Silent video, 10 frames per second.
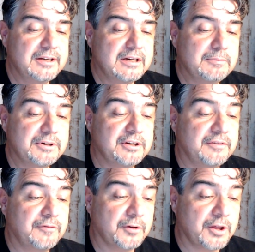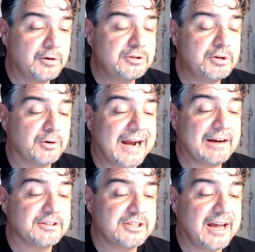but for those who are
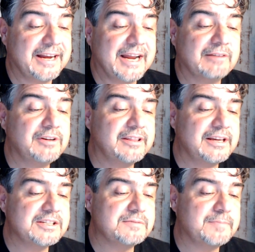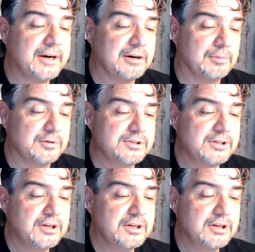outside, everything is in parables,